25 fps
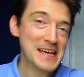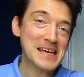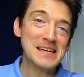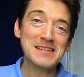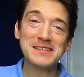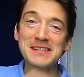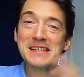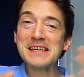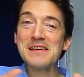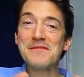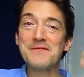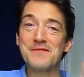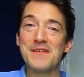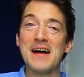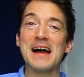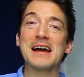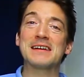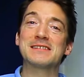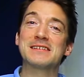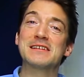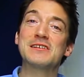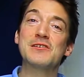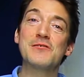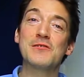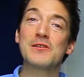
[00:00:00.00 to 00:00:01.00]
is the
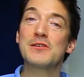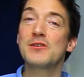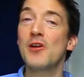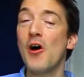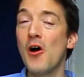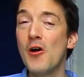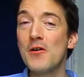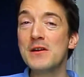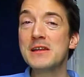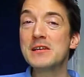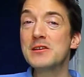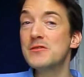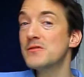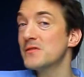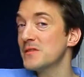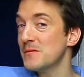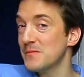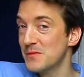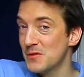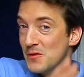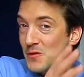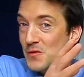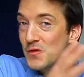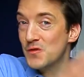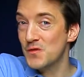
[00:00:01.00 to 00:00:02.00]
fact you can not only use them
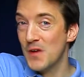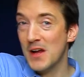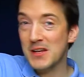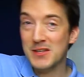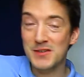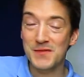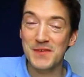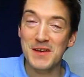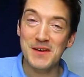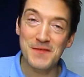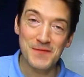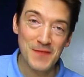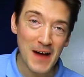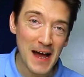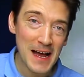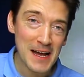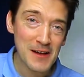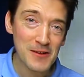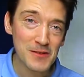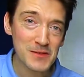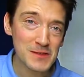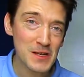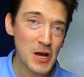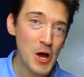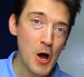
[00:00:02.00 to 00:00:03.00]
to transfer
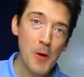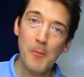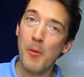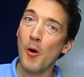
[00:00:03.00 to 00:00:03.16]
files,